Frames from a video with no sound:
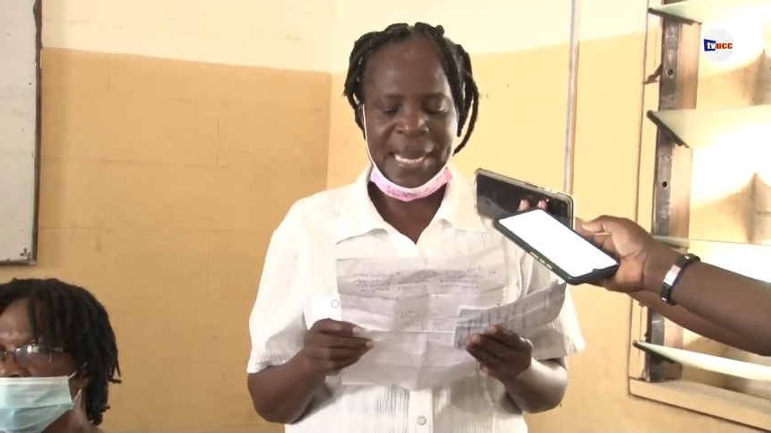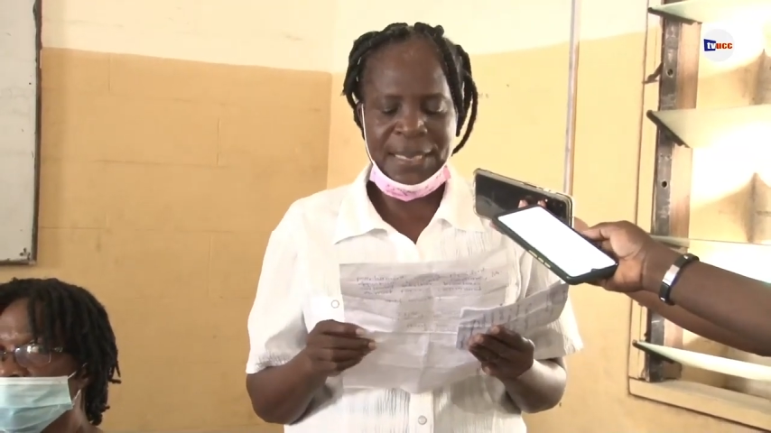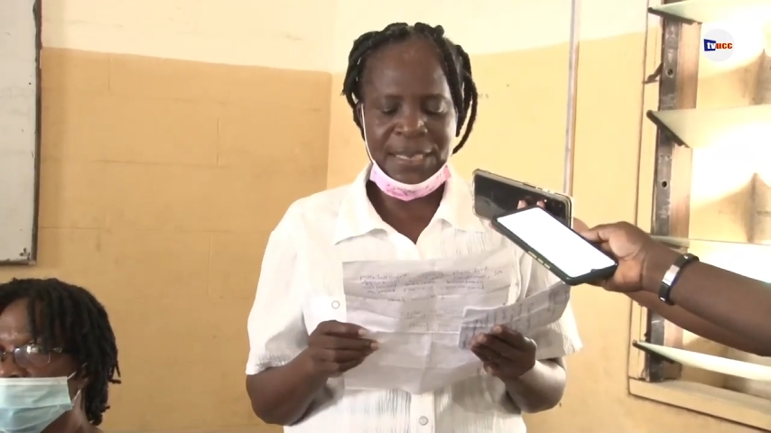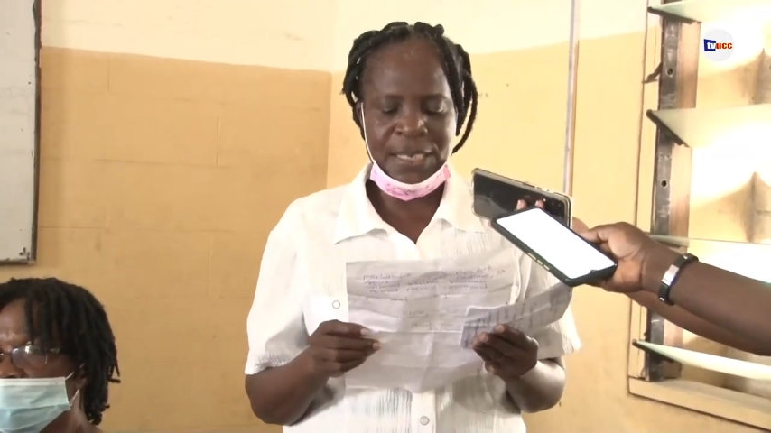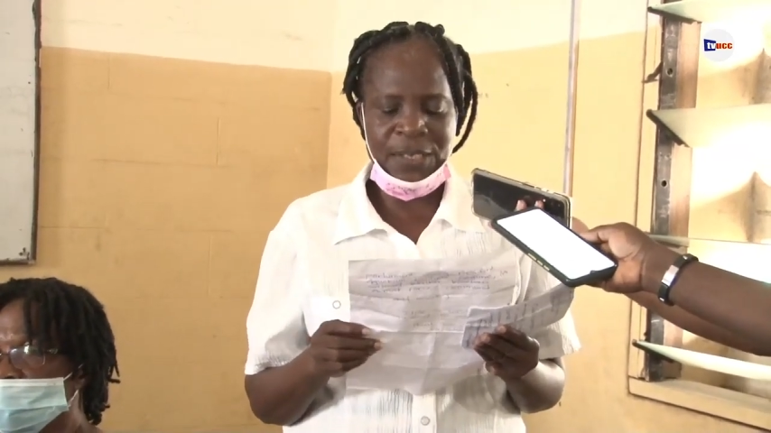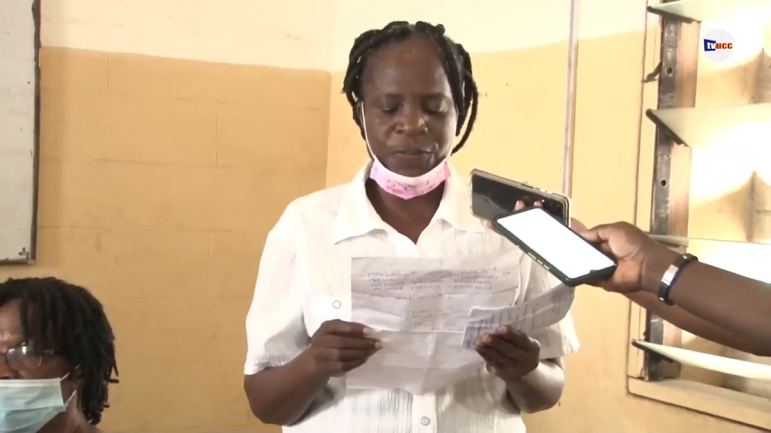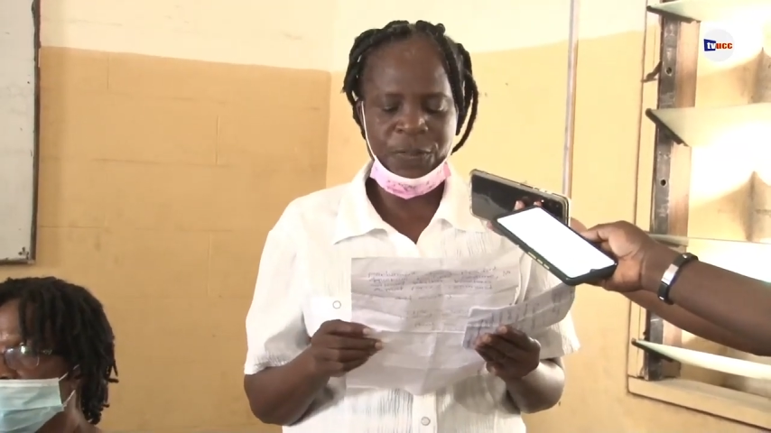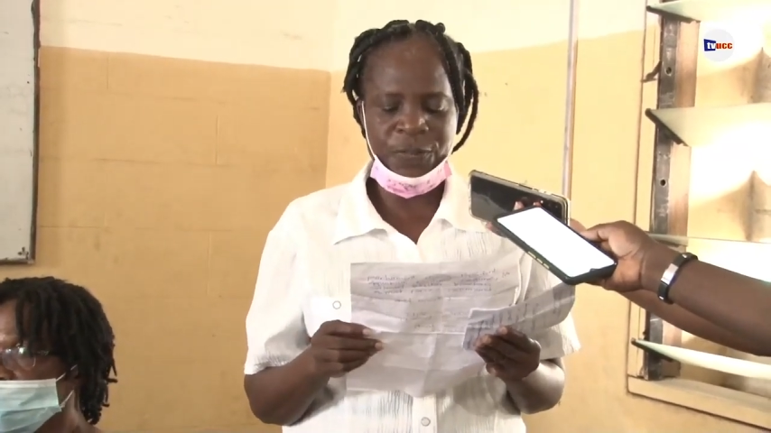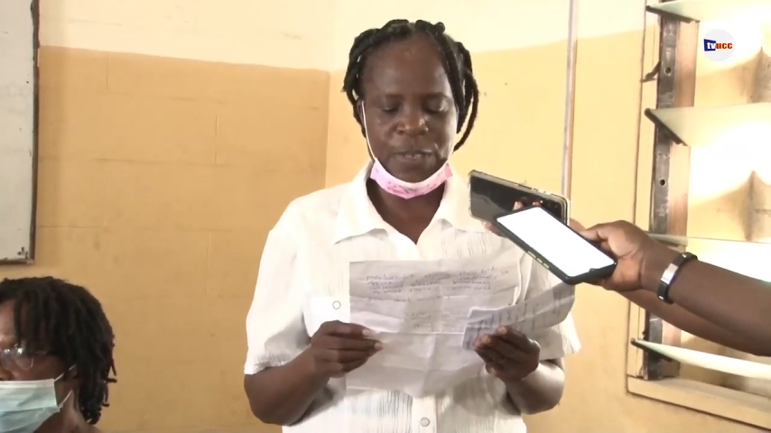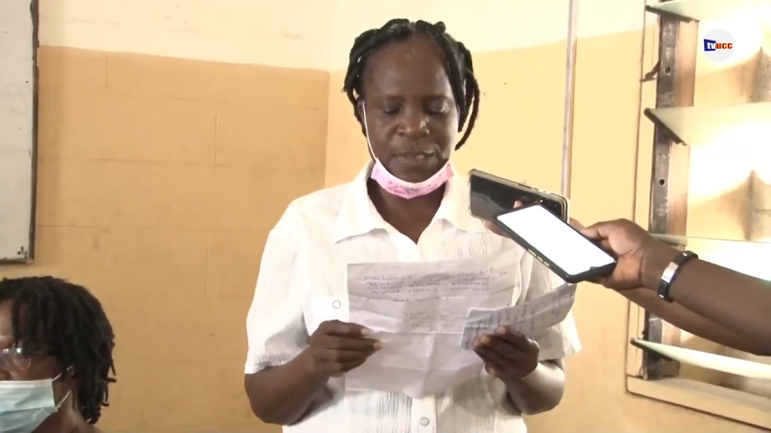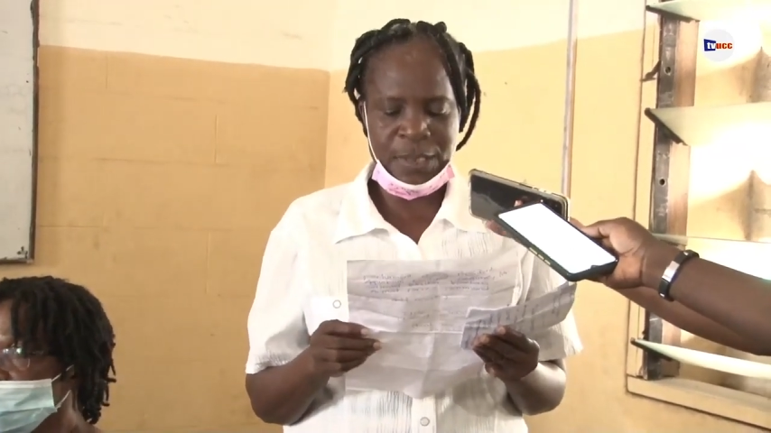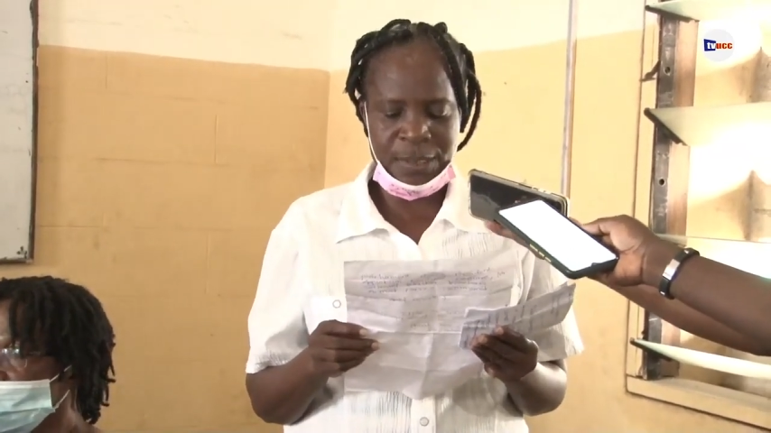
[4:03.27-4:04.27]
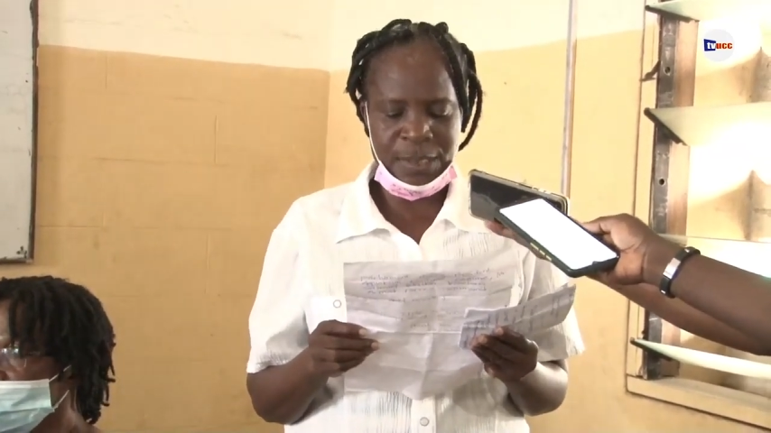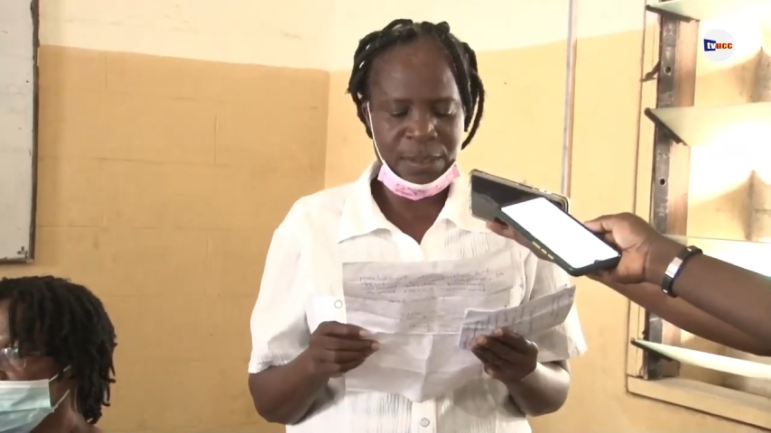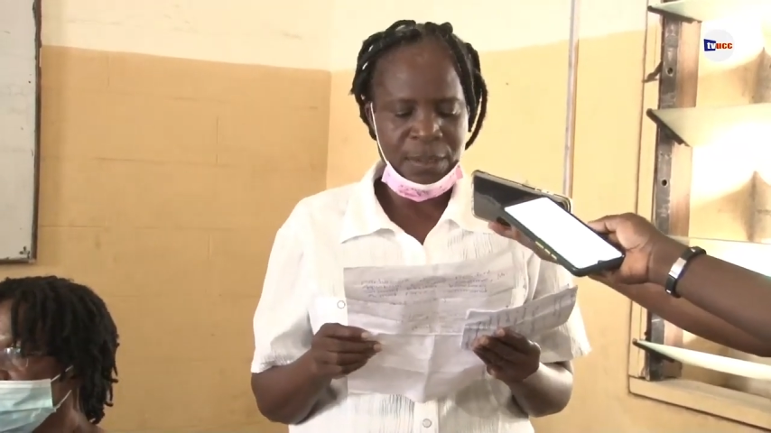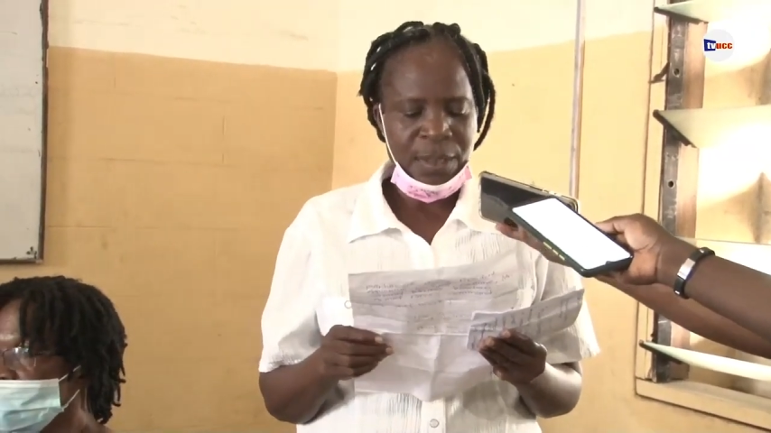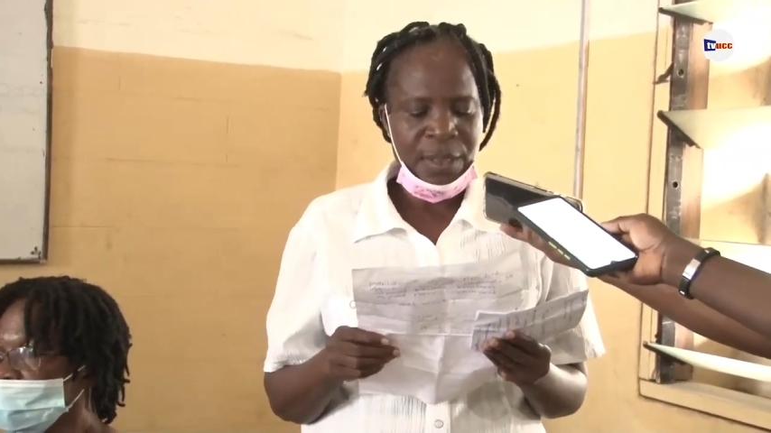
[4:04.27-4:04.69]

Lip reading: 1956,